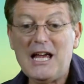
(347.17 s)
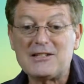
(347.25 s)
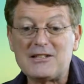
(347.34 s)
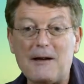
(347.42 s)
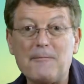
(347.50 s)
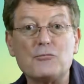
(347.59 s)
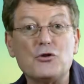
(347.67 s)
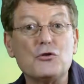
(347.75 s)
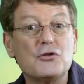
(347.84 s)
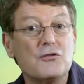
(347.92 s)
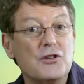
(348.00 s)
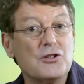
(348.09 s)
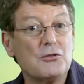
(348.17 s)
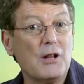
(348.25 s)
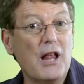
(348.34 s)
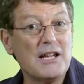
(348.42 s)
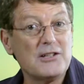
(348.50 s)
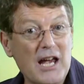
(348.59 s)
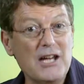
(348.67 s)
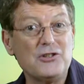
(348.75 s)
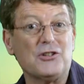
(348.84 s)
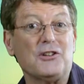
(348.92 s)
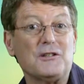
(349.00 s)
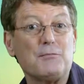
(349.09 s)
Some use
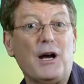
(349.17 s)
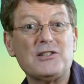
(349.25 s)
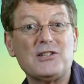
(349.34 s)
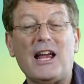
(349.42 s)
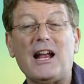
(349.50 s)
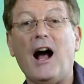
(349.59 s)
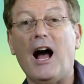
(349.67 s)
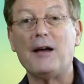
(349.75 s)
visualizations by saying,